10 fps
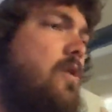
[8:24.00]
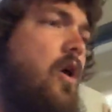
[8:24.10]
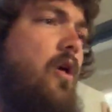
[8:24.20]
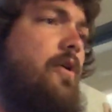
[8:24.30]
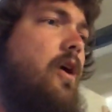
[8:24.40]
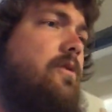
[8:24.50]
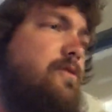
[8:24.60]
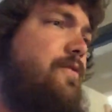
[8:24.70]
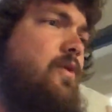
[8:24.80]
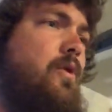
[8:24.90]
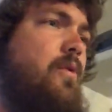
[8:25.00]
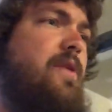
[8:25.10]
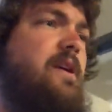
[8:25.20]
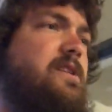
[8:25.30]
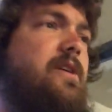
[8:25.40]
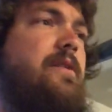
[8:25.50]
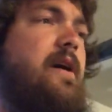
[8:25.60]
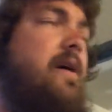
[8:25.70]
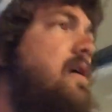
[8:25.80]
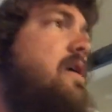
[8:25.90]
all in all, a few little things here and
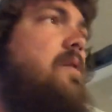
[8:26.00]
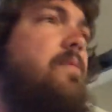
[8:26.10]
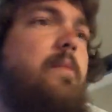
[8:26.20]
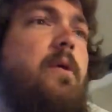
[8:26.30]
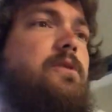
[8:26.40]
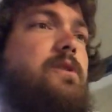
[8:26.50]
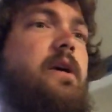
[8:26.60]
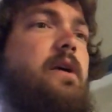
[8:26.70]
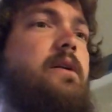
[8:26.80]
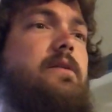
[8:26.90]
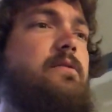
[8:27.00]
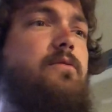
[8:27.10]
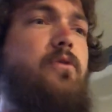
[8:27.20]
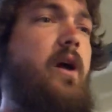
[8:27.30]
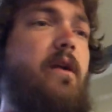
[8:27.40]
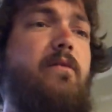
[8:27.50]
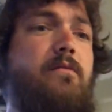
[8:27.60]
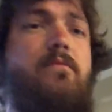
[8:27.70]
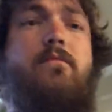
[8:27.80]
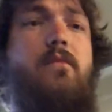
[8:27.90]
there, but mostly great.
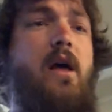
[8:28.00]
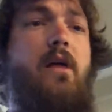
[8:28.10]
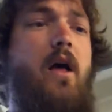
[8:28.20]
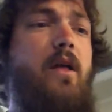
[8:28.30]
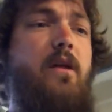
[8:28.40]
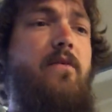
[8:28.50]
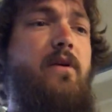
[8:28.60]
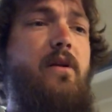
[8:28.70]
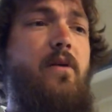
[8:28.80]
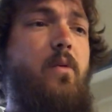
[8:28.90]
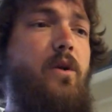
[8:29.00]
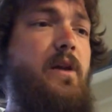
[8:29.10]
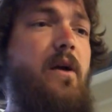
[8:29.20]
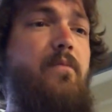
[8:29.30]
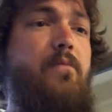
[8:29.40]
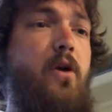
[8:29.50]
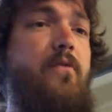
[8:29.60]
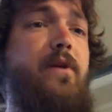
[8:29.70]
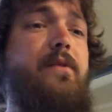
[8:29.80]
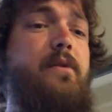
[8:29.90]
I love it. It worked out
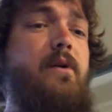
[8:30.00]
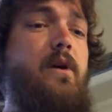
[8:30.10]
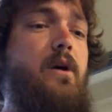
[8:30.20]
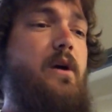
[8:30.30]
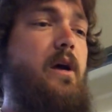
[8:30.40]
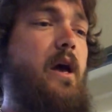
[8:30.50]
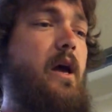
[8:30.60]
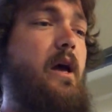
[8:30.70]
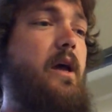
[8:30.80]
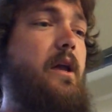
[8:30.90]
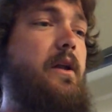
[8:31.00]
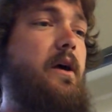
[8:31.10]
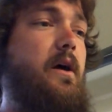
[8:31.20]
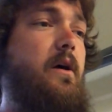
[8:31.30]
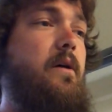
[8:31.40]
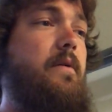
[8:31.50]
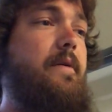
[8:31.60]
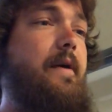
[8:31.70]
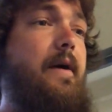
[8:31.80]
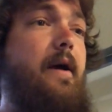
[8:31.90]
perfect, and I
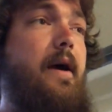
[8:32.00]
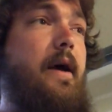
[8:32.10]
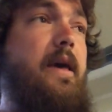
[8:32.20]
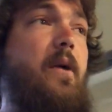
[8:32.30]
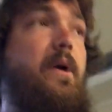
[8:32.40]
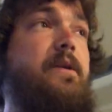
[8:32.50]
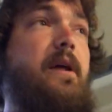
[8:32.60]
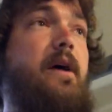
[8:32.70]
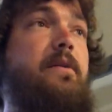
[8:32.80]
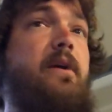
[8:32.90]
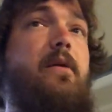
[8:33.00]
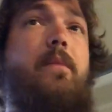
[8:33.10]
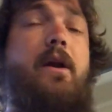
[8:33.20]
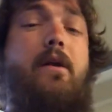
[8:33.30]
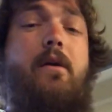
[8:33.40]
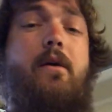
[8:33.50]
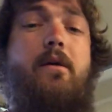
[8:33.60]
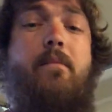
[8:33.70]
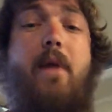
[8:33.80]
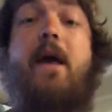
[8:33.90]
can't wait to get out there and
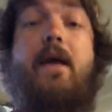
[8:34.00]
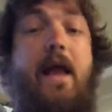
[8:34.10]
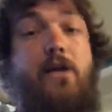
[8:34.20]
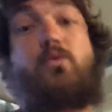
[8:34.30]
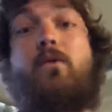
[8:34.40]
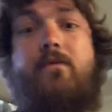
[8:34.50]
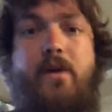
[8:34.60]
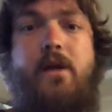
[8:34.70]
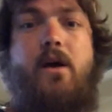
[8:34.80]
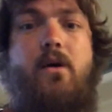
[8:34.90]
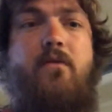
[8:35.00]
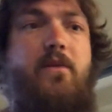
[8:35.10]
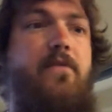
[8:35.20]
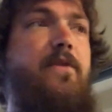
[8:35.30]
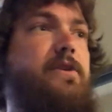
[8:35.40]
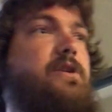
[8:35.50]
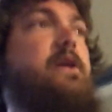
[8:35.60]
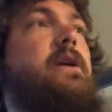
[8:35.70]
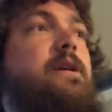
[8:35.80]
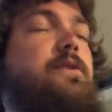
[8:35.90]
make an actual video of me fishing,
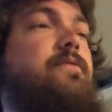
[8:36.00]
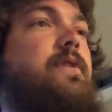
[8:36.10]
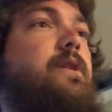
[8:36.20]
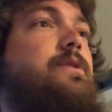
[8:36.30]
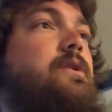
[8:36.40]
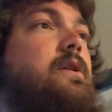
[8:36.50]
catching fish.